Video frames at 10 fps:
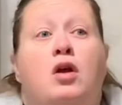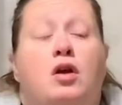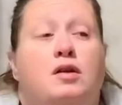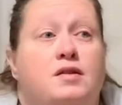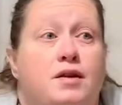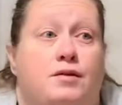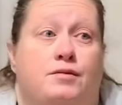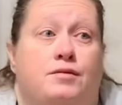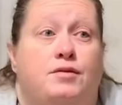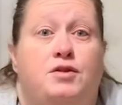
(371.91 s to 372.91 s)
So
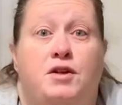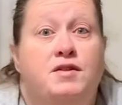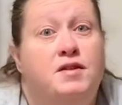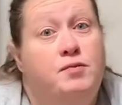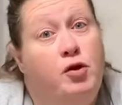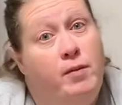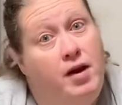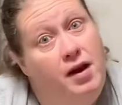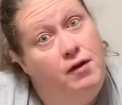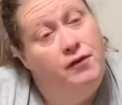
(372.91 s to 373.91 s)
cheese is one of my
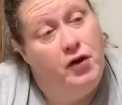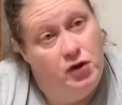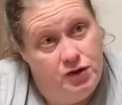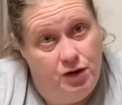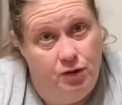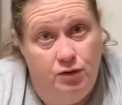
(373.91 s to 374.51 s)
downfalls, though.